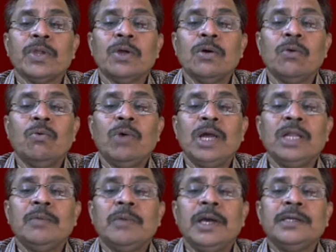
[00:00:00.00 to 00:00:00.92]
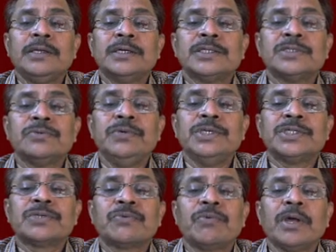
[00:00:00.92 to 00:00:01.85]
1 minus v
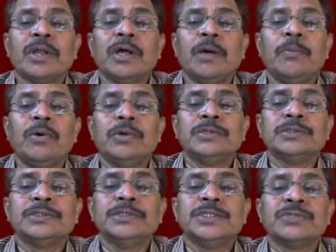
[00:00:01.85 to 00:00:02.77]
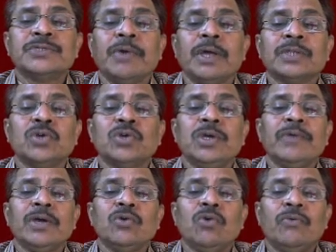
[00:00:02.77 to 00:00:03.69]
square upon c square. So if I
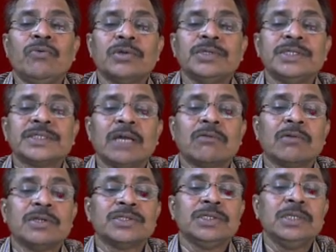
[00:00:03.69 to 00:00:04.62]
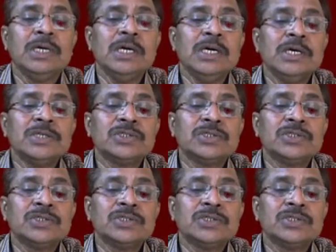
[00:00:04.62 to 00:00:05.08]
go for this calculation, so